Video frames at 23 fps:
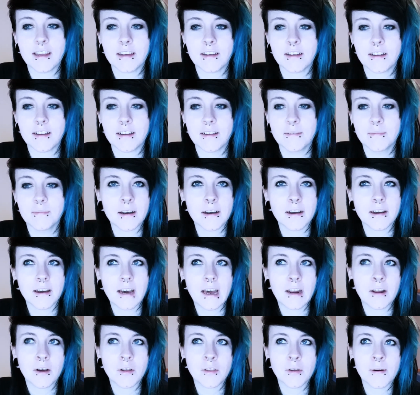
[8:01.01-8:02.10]
And
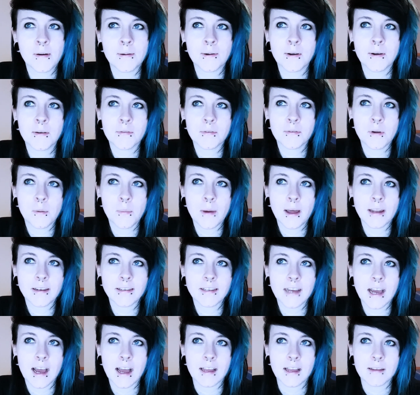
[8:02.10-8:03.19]
although I'm going through a bad
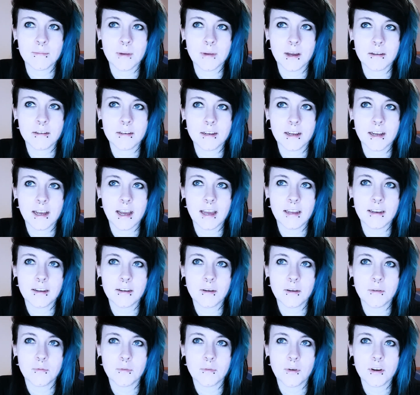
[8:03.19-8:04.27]
time and I kind of
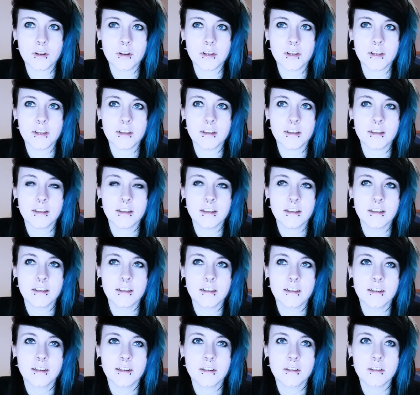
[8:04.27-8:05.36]
don't want to
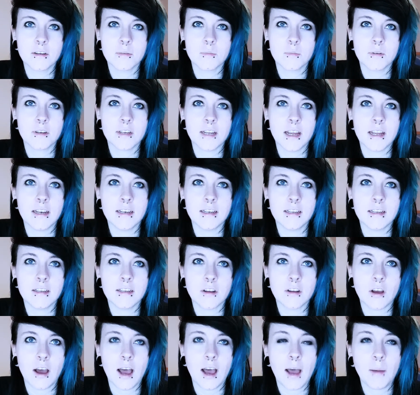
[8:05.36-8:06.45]
just pretend it's
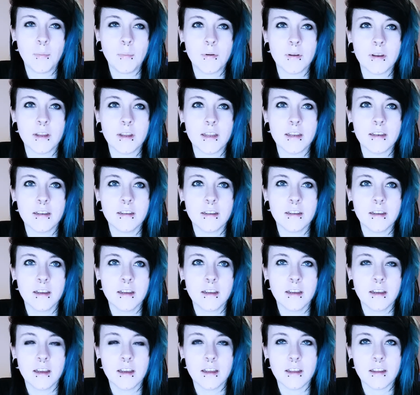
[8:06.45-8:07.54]
not happening,
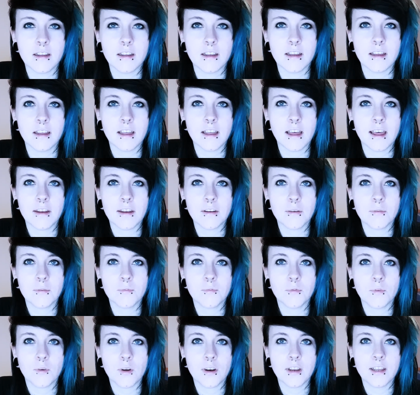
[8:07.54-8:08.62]
I
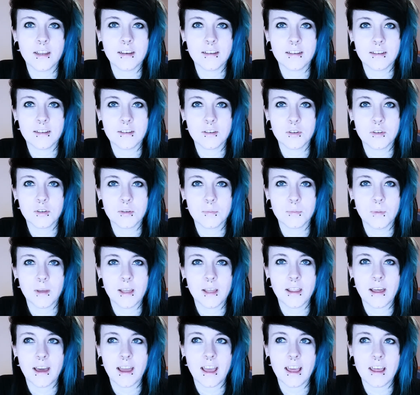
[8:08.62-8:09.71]
don't want it to just be
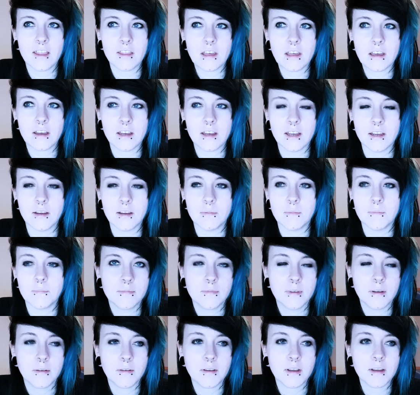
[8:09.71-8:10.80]
that either.
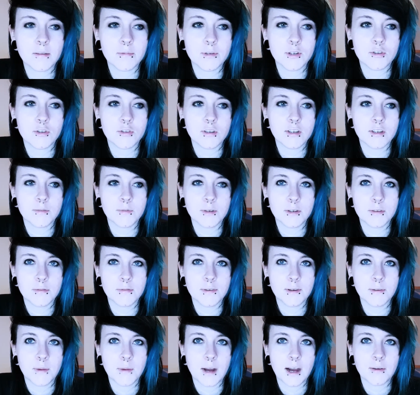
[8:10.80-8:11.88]
I think I'm just struggling much
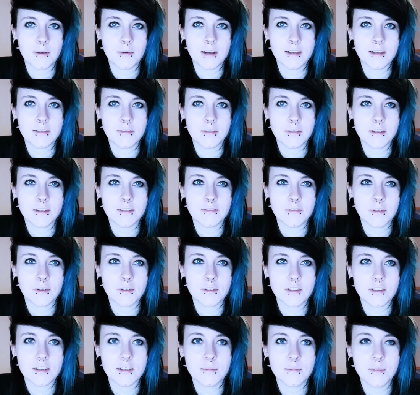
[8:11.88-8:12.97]
film art-wise for these
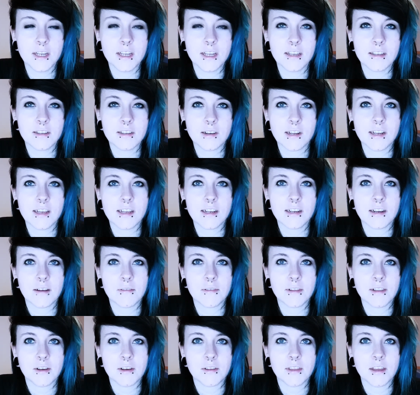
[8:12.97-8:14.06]
vlogs at the minute, so I need to have
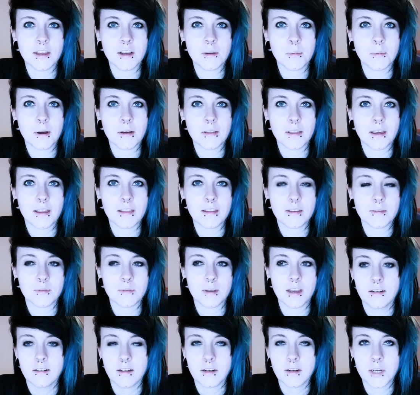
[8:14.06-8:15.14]
a little think about that this
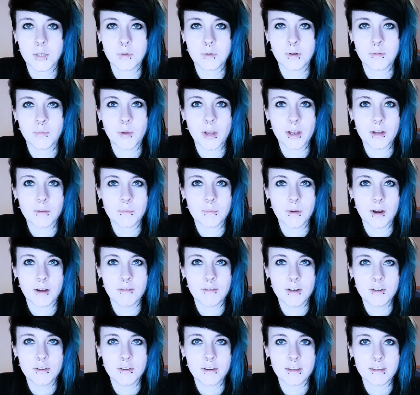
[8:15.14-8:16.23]
week. I just want to make them more
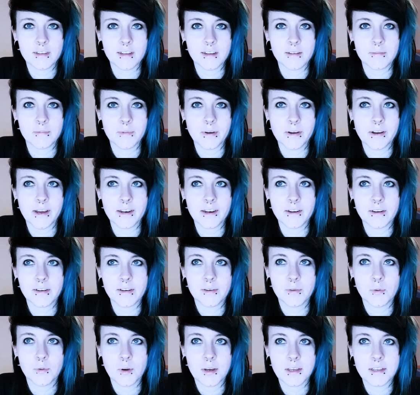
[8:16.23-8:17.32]
interesting, but I don't
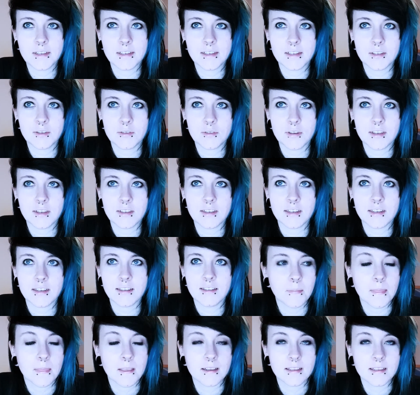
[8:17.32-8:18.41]
know what is interesting,
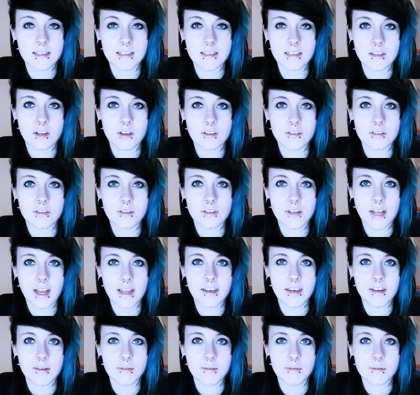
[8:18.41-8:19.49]
because this is all still
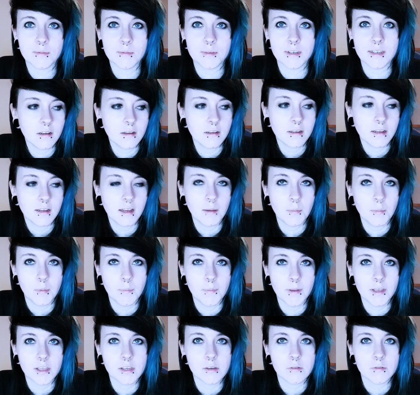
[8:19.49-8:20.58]
kind of new to me. I'm a
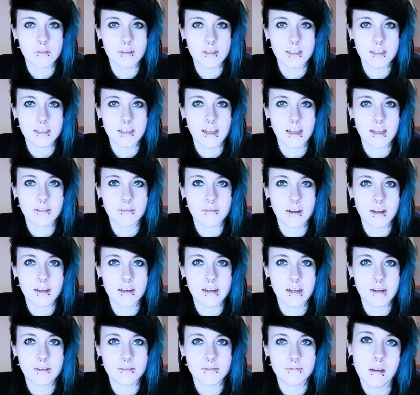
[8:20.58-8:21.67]
bit useless at it right
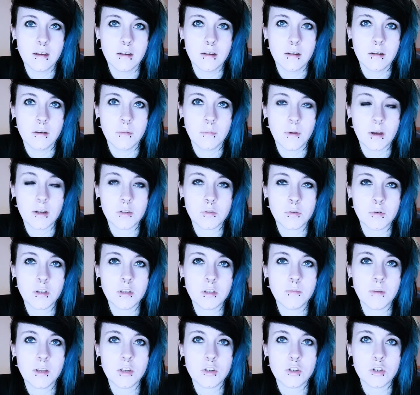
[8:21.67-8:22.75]
now. But I just wanted
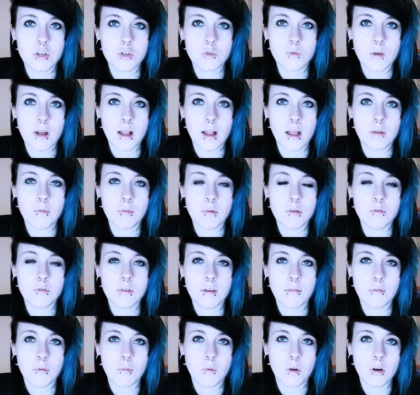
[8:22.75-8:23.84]
to mention as well, anyone who's
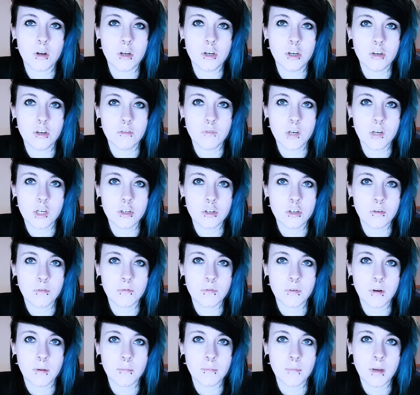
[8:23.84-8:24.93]
ever wanted an original
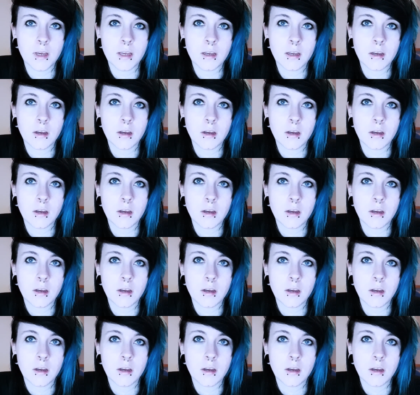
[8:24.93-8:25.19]
from me,